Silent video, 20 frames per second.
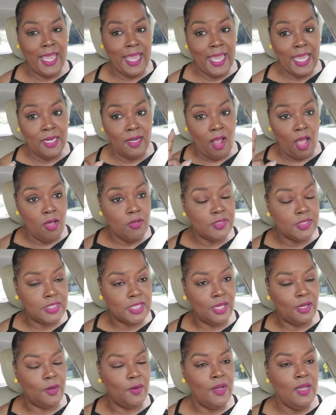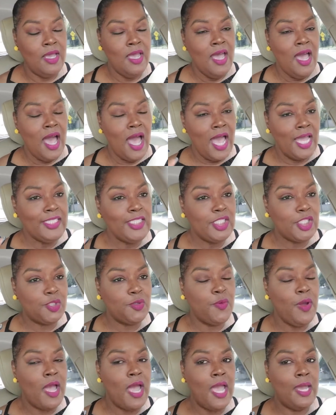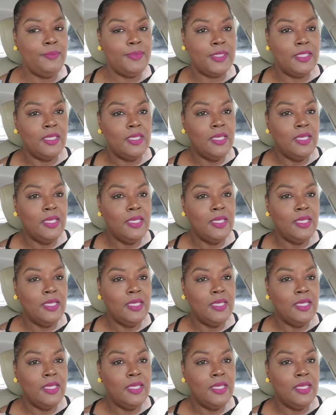and also I described